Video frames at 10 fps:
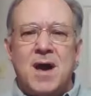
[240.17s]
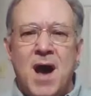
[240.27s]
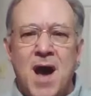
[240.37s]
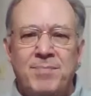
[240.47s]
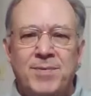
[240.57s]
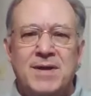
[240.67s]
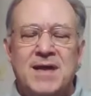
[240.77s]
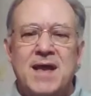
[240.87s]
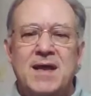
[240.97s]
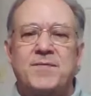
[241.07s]

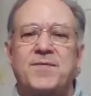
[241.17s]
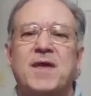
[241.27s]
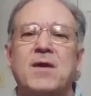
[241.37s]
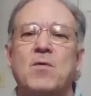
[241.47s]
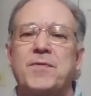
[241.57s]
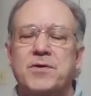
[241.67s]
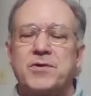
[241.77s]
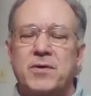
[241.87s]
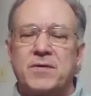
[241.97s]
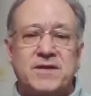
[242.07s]
complicated thing what they're
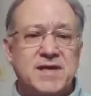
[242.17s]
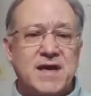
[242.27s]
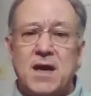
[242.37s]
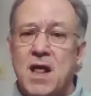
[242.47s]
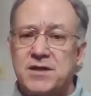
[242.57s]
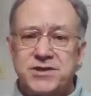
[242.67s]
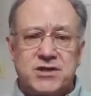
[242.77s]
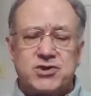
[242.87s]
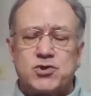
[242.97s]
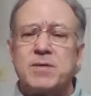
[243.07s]
doing. The technology
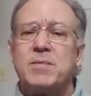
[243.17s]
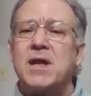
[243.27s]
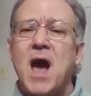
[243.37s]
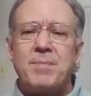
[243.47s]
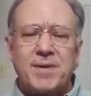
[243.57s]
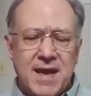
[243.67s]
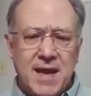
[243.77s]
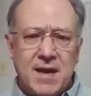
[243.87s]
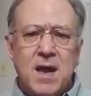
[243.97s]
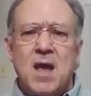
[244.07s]
extremely
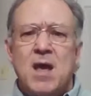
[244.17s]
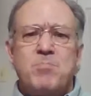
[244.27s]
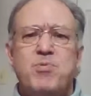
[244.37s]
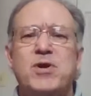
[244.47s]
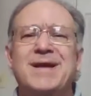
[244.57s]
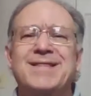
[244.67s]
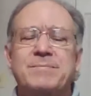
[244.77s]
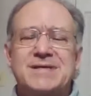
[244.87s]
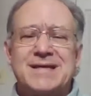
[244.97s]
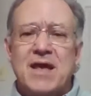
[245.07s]
complicated. Putting
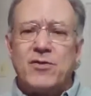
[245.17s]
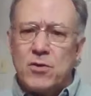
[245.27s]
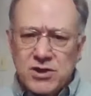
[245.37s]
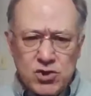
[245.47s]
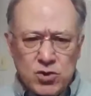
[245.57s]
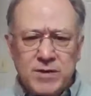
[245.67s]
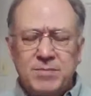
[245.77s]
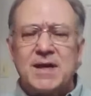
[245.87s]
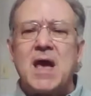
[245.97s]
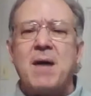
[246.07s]
them together
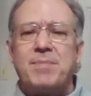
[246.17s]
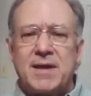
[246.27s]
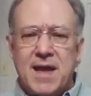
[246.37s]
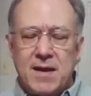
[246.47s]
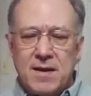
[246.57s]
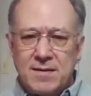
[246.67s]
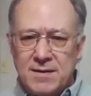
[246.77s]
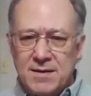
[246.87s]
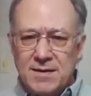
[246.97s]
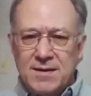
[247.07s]
extremely complicated.
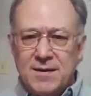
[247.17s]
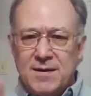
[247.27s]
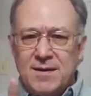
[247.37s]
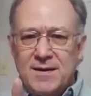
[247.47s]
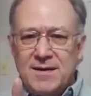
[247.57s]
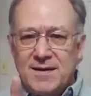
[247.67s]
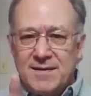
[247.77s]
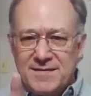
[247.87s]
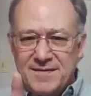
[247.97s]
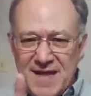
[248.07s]

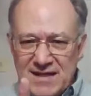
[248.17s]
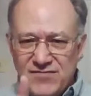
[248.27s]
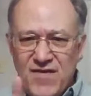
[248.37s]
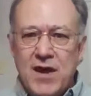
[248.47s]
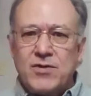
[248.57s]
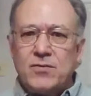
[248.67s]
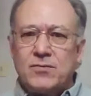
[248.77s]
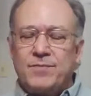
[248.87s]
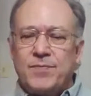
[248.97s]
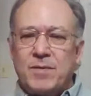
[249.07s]
That's value.
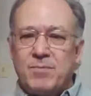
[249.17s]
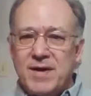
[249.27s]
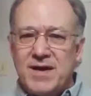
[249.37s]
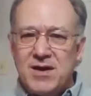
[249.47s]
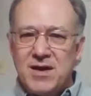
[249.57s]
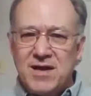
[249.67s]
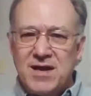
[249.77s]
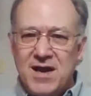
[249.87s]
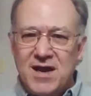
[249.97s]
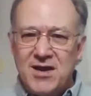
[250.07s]
But
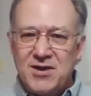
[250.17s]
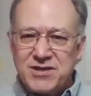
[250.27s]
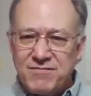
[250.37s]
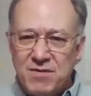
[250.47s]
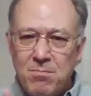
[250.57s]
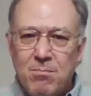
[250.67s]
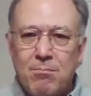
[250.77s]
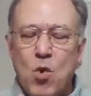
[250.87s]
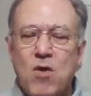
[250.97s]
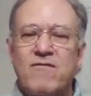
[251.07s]
here's even
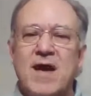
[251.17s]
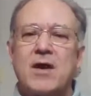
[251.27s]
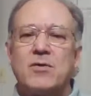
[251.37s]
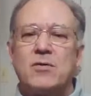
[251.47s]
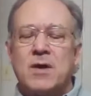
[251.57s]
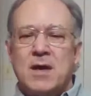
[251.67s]
more value.